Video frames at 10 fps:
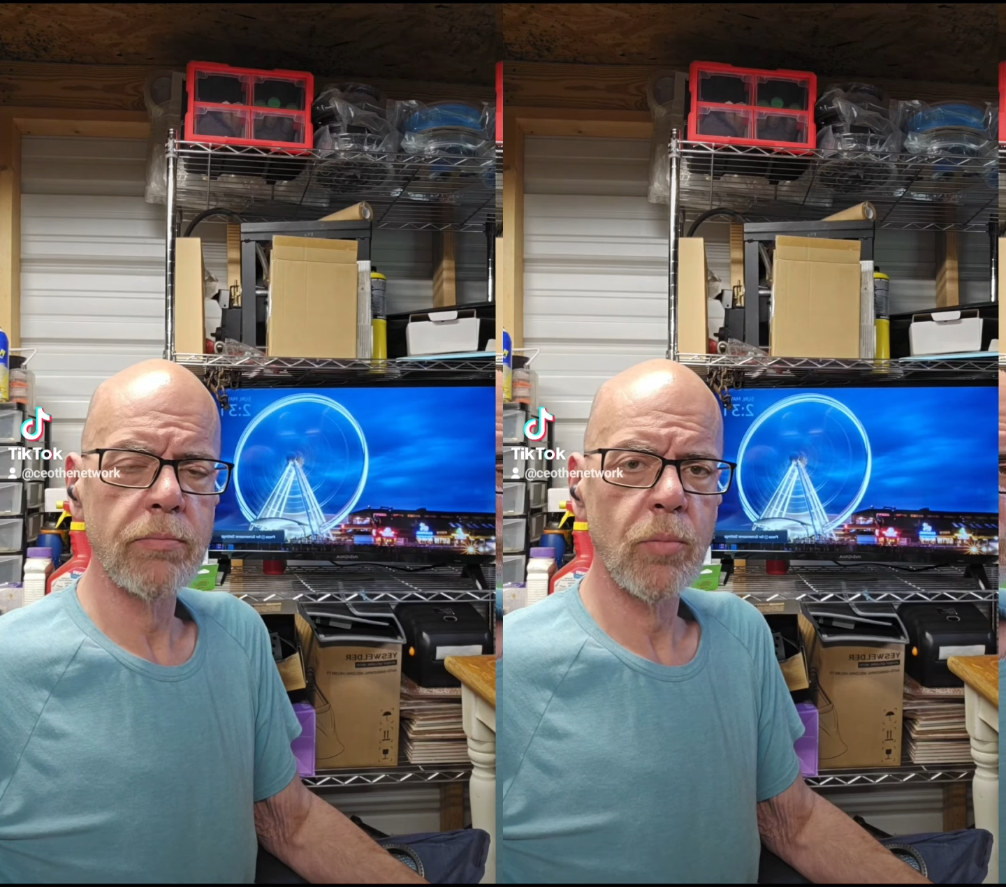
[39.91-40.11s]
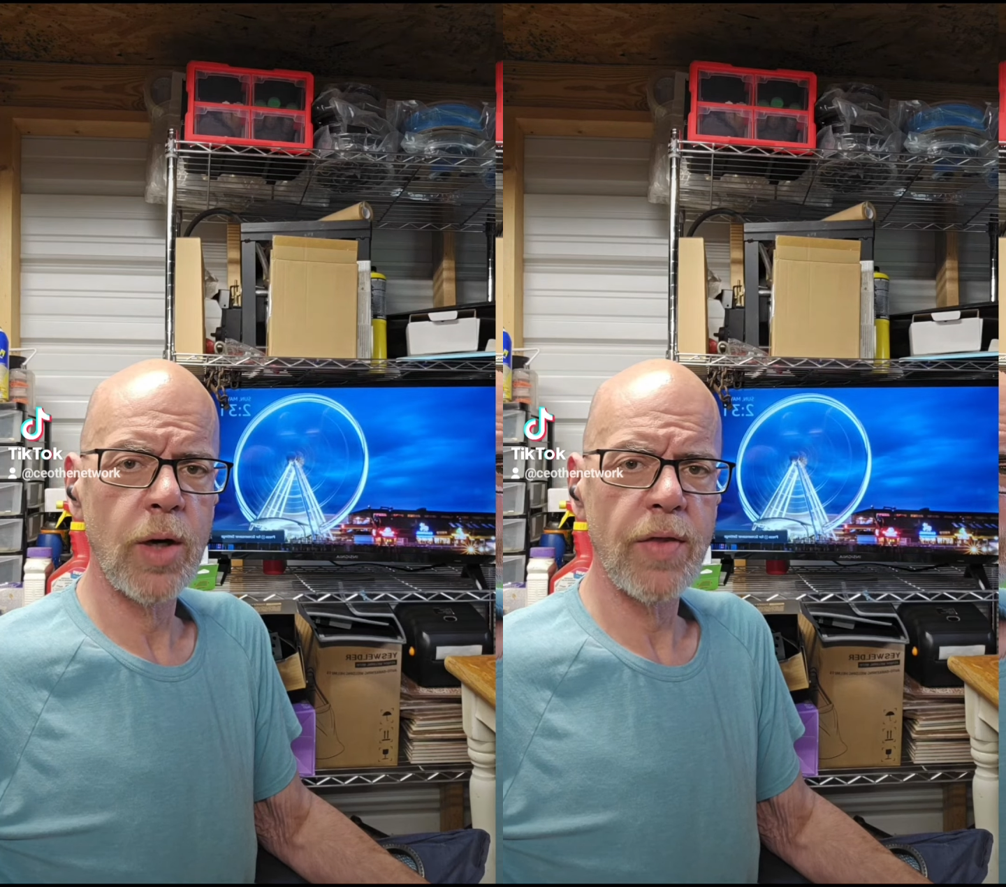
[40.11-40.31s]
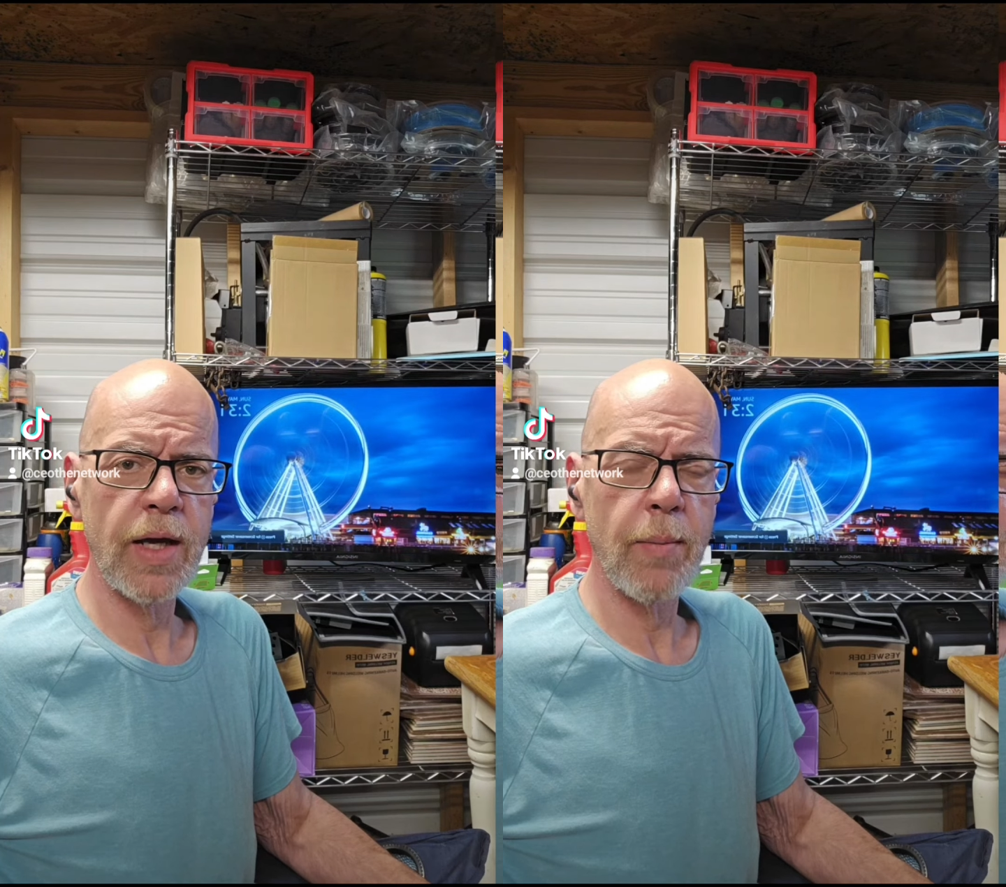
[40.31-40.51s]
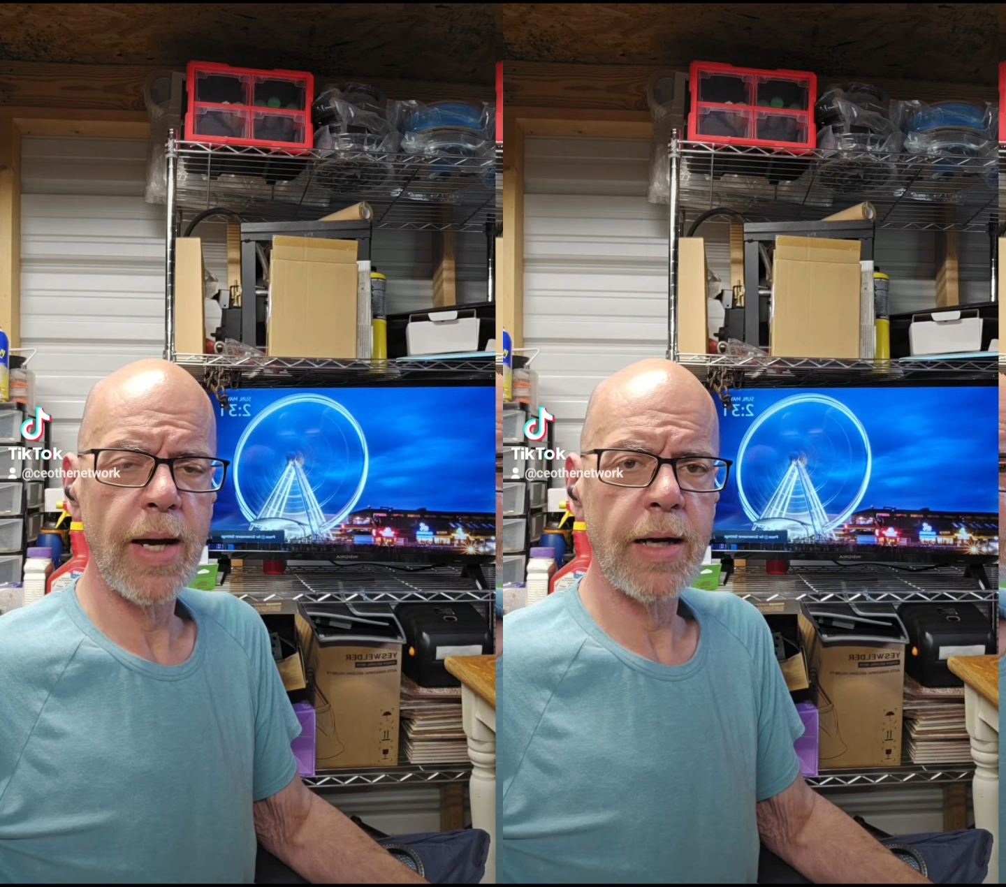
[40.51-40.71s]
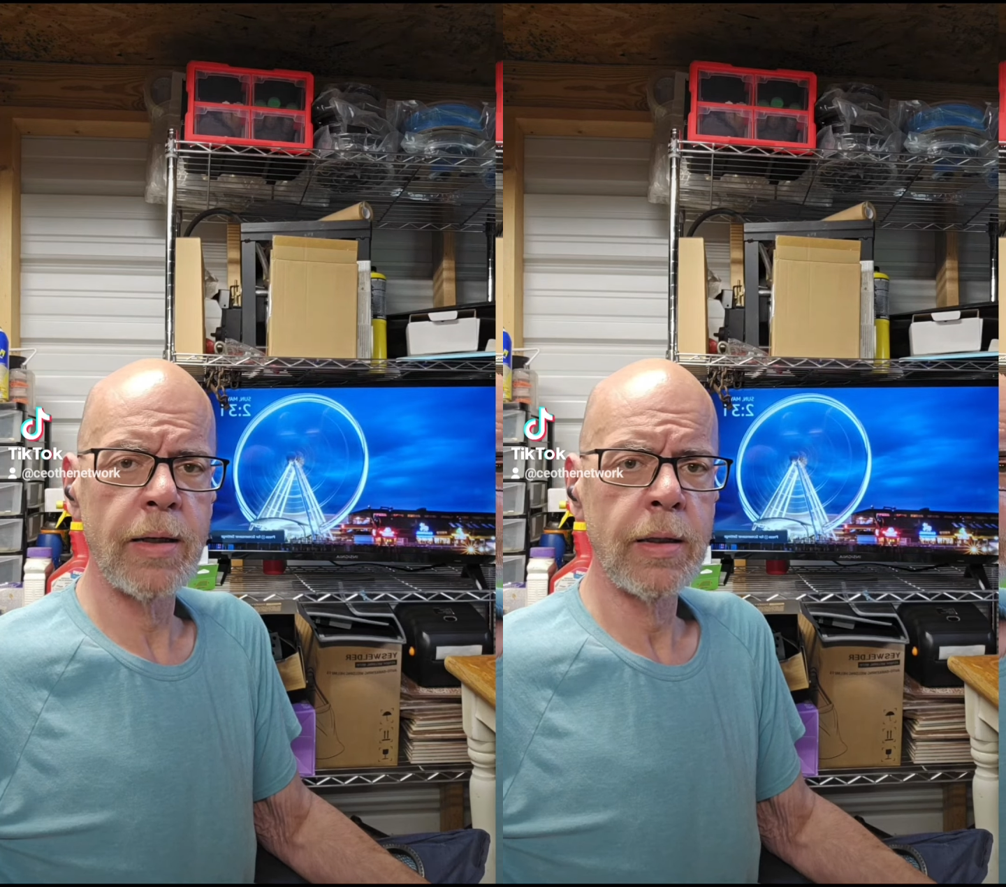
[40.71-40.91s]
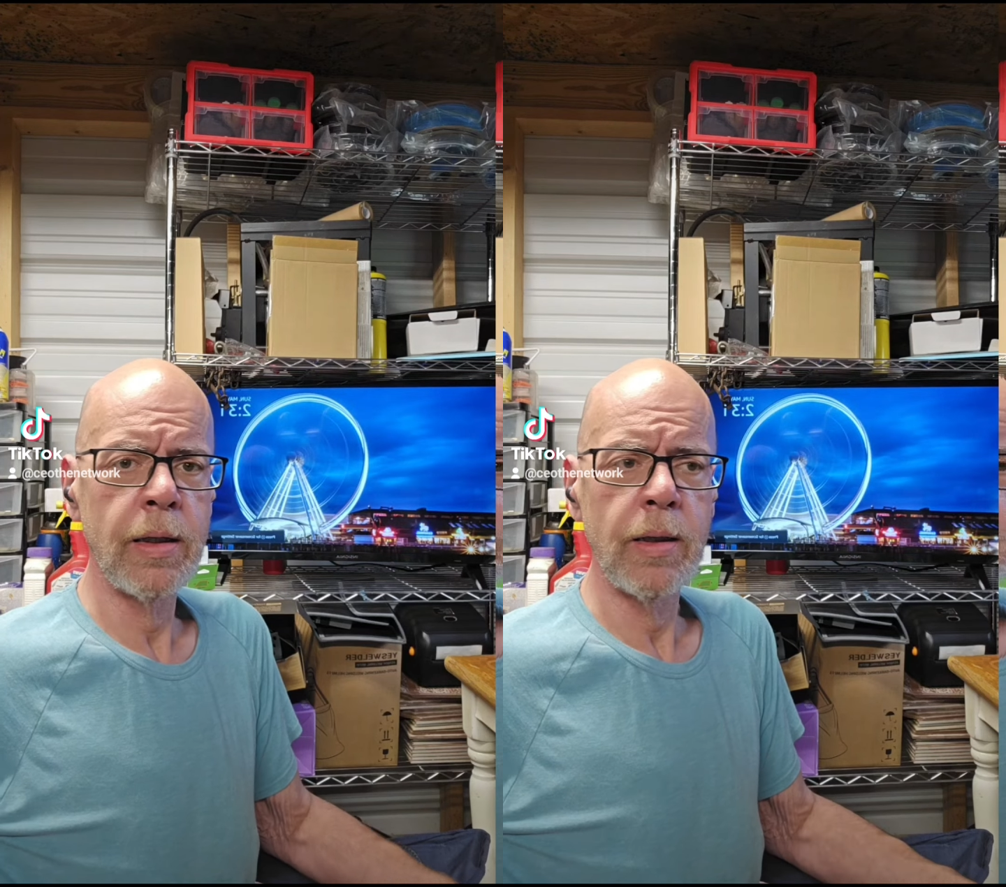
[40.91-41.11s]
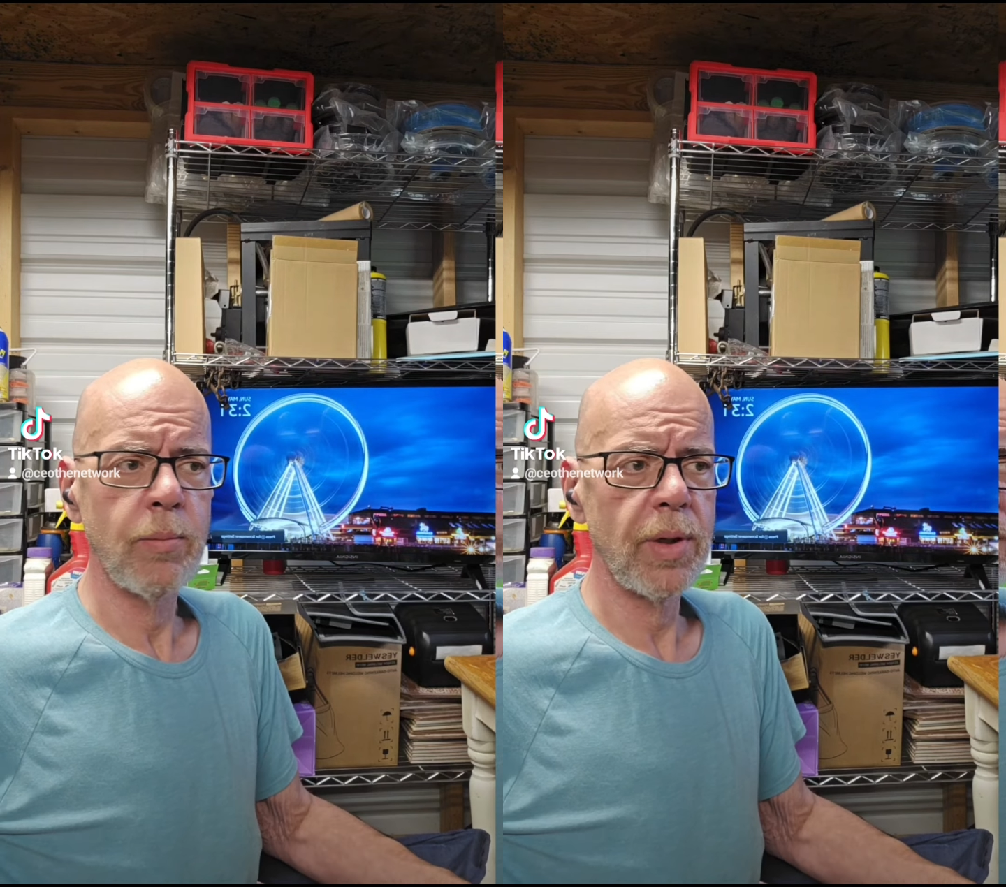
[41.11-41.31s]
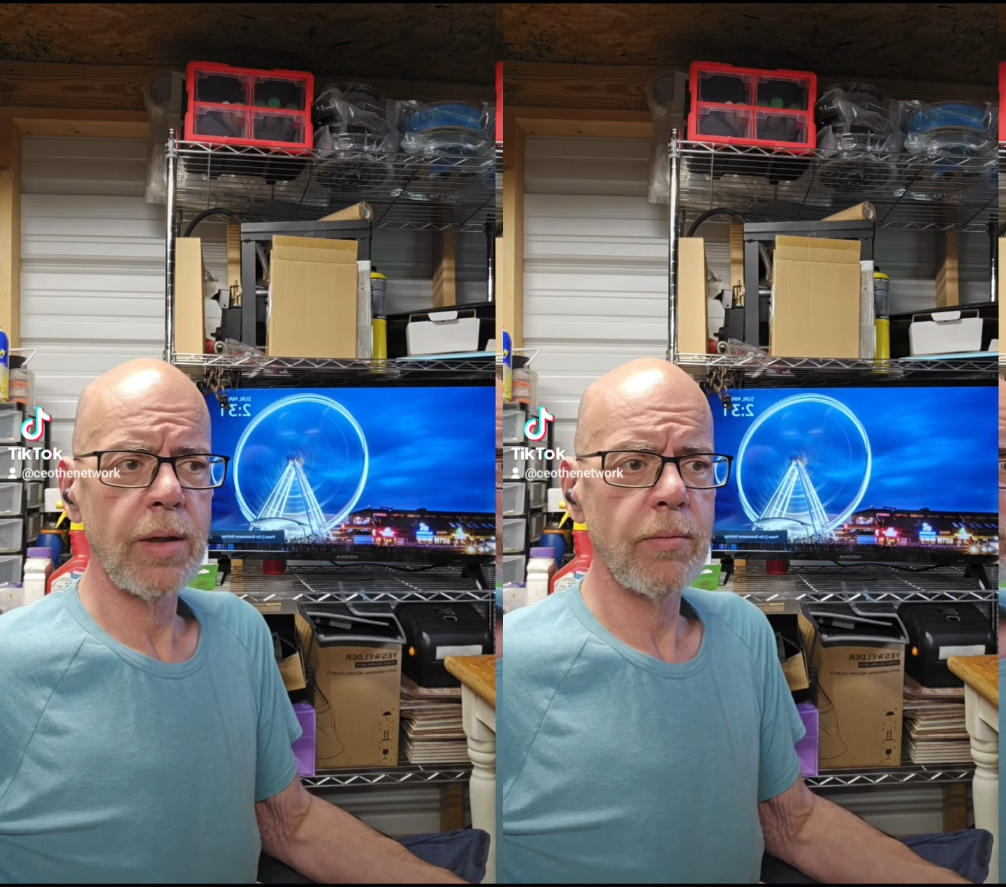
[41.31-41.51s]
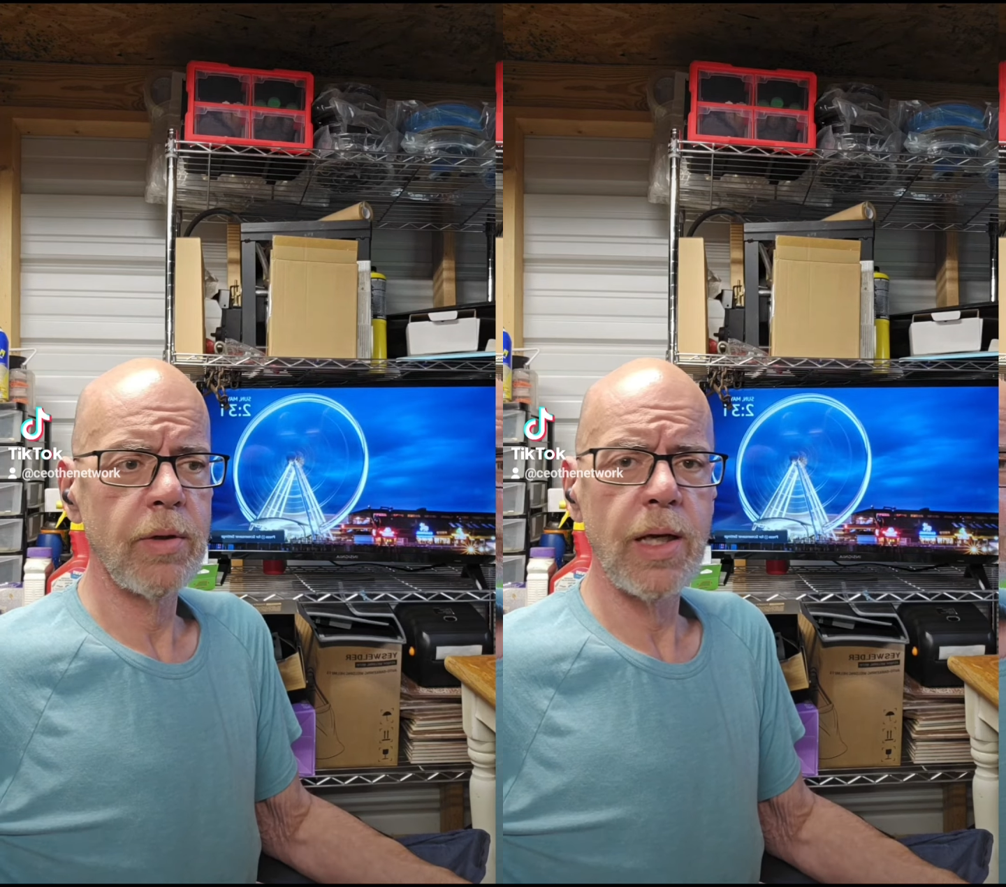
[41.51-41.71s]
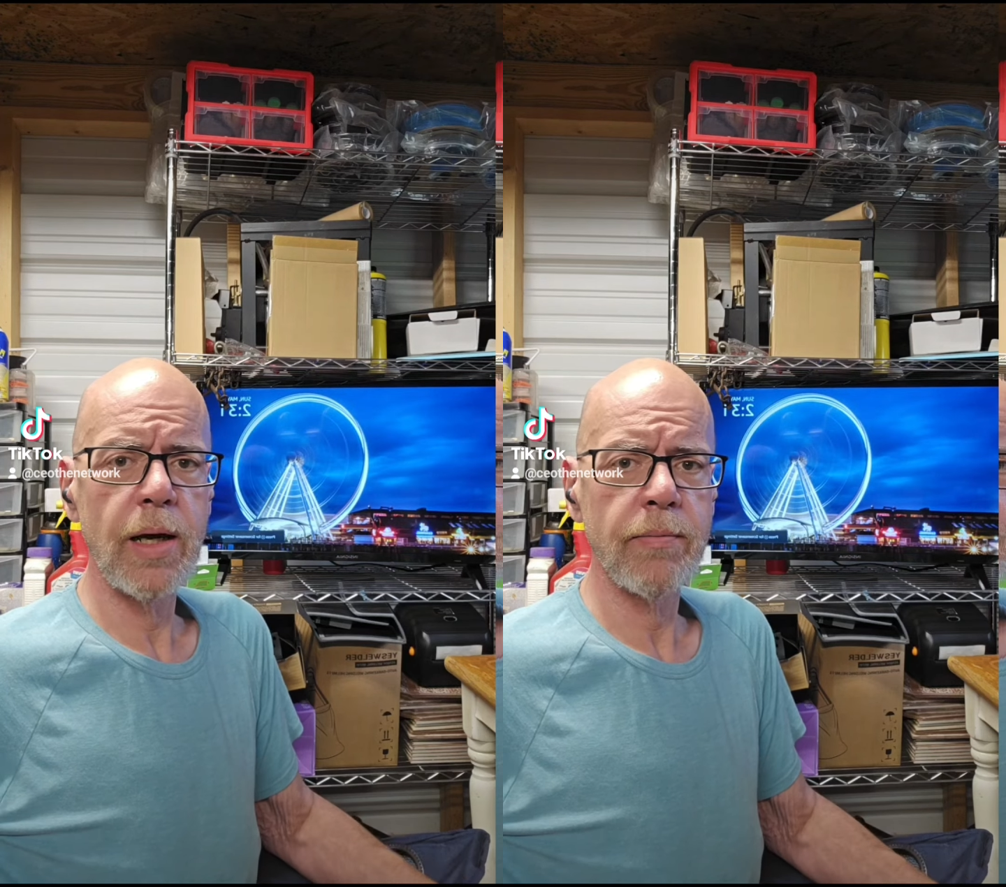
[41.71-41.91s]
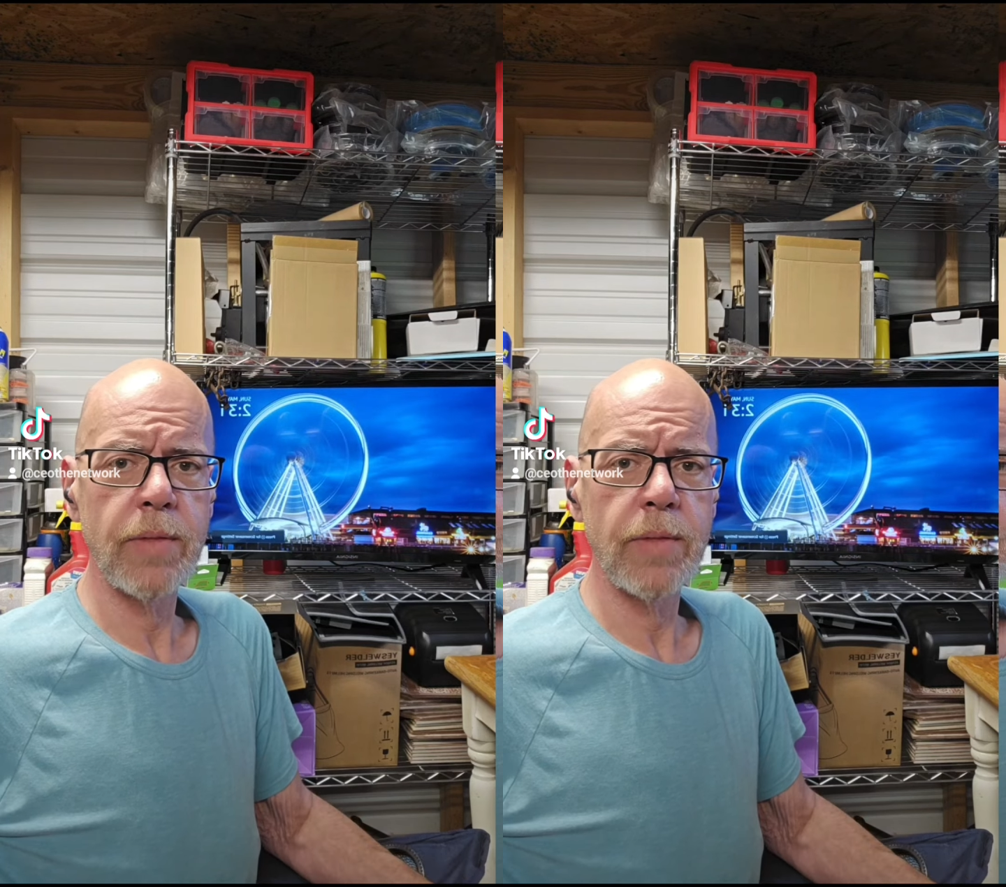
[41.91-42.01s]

what I think about it. But yeah,